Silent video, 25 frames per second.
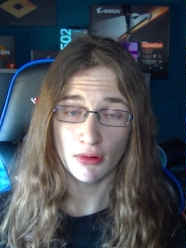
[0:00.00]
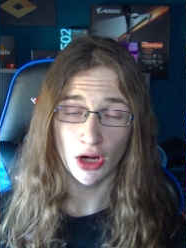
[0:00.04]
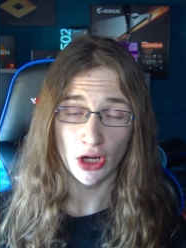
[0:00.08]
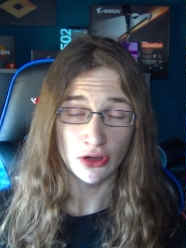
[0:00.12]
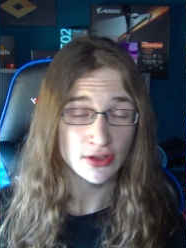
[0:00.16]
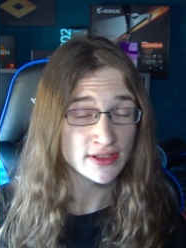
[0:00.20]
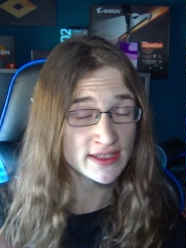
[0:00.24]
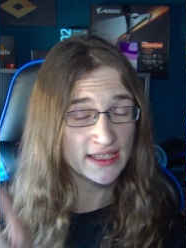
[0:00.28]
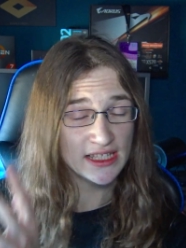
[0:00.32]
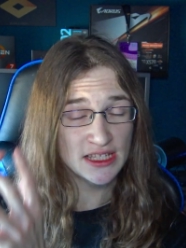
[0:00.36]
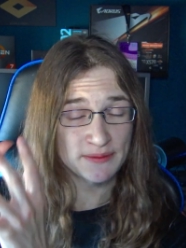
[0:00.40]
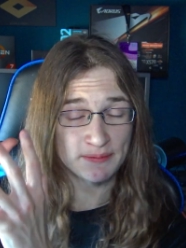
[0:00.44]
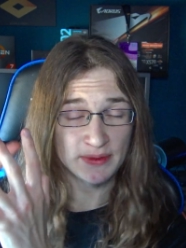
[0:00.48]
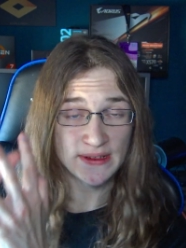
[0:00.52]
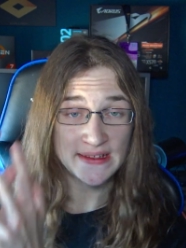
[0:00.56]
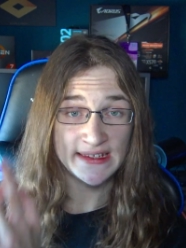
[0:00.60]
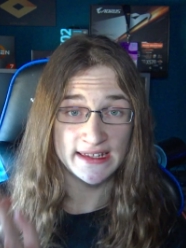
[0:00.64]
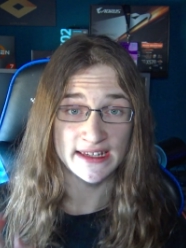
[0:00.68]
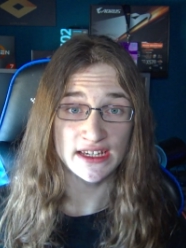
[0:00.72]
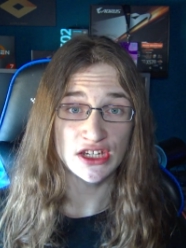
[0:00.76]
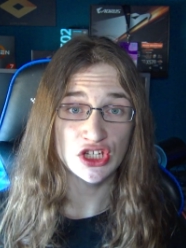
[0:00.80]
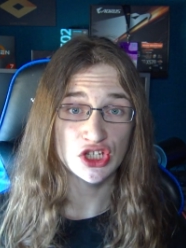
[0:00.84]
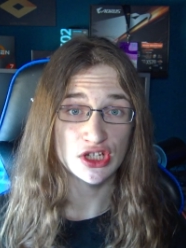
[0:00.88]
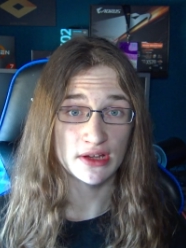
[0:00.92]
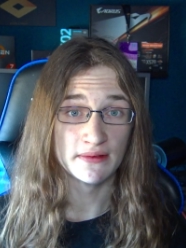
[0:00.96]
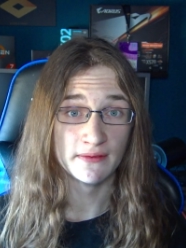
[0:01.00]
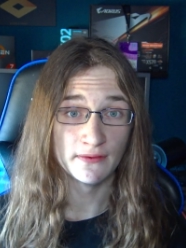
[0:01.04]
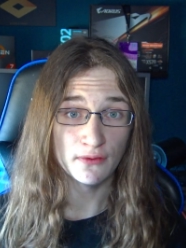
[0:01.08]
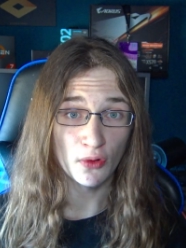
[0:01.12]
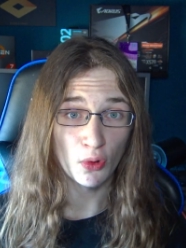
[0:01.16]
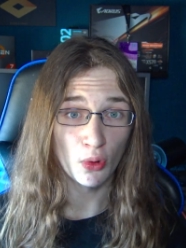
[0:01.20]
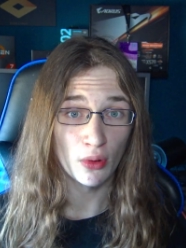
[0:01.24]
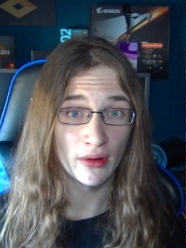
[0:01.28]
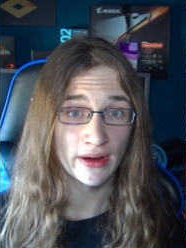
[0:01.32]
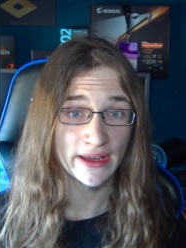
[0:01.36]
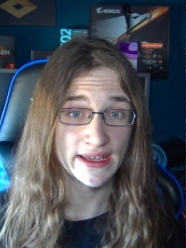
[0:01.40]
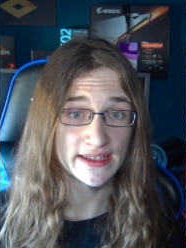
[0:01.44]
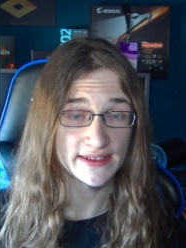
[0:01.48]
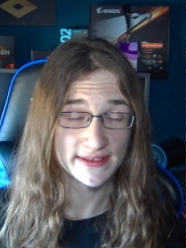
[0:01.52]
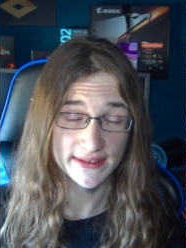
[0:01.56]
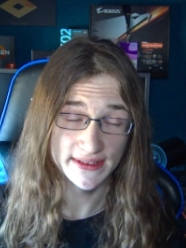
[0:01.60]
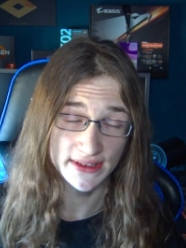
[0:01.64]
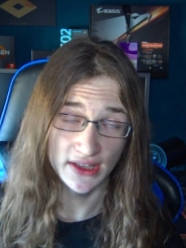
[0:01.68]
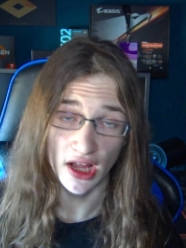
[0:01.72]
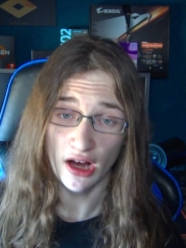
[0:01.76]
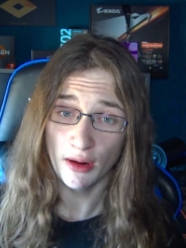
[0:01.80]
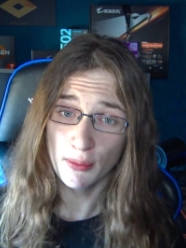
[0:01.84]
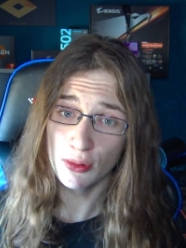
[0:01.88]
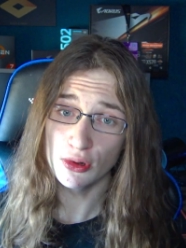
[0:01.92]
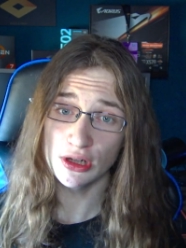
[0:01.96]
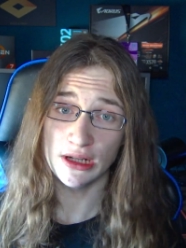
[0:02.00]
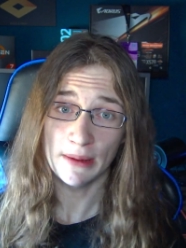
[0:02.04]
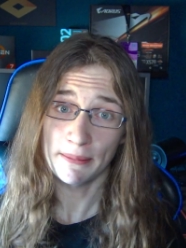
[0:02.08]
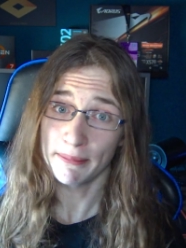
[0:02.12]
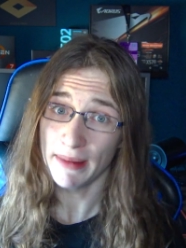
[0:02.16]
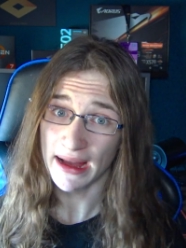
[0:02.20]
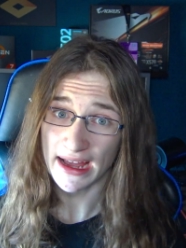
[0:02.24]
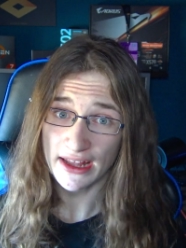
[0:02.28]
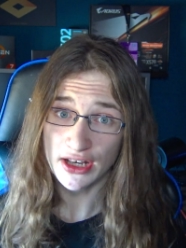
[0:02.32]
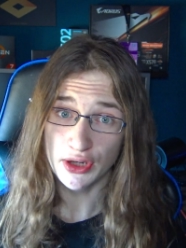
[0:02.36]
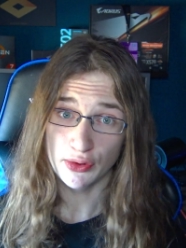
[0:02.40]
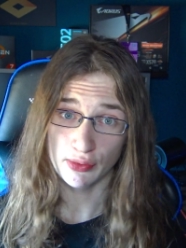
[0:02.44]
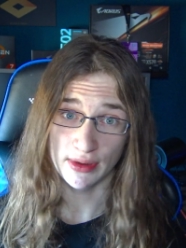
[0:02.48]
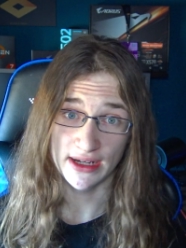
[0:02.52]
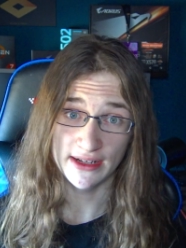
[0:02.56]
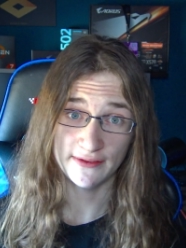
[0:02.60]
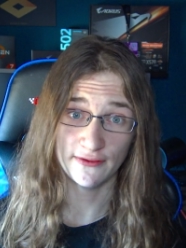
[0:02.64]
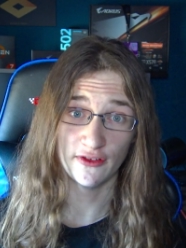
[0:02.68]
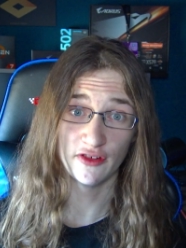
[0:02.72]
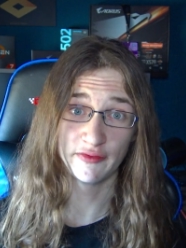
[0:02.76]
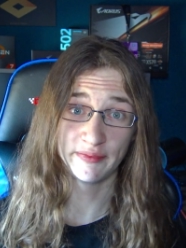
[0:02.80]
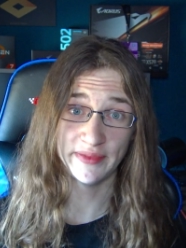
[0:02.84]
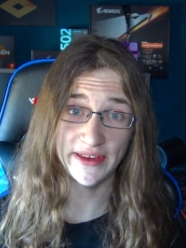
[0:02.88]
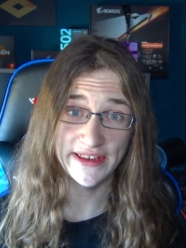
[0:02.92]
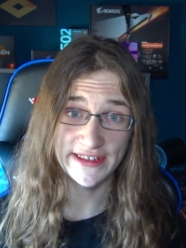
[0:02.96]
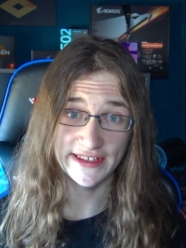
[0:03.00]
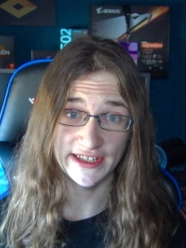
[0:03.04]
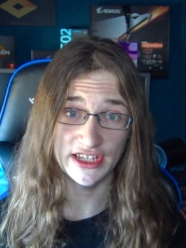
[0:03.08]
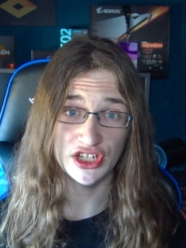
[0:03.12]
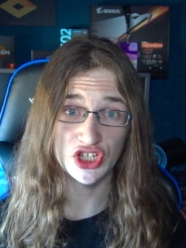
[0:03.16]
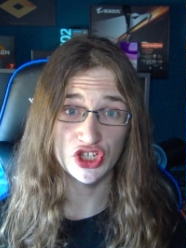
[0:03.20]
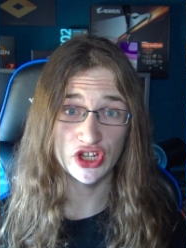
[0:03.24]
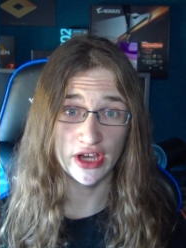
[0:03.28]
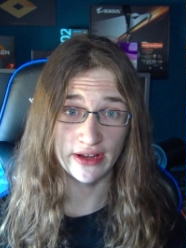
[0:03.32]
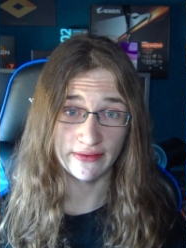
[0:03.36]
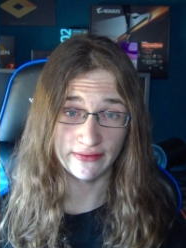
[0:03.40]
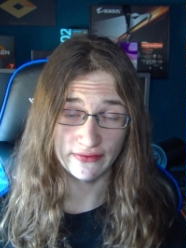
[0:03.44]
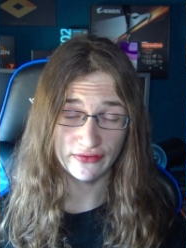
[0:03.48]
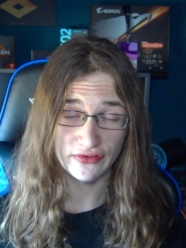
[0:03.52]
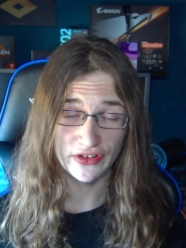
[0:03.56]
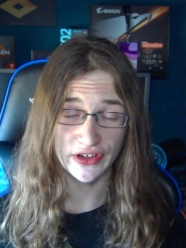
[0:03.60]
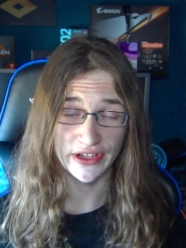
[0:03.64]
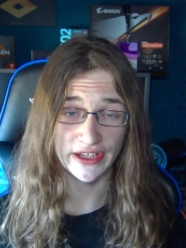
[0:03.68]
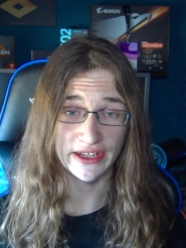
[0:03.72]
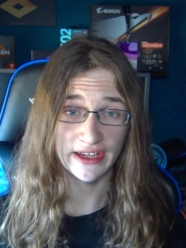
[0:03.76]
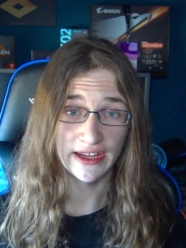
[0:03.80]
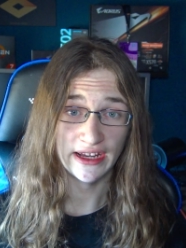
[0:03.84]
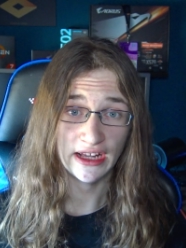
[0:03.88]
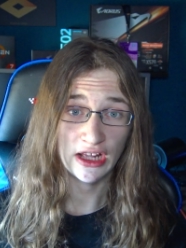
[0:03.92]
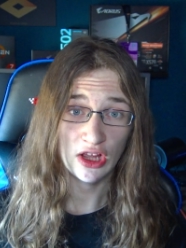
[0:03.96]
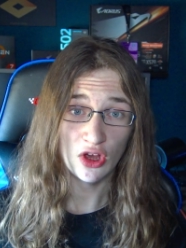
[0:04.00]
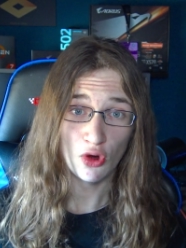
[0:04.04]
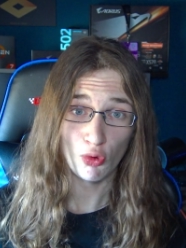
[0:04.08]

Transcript: While since PCIe Gen 4 is double the bandwidth of PCIe Gen 3,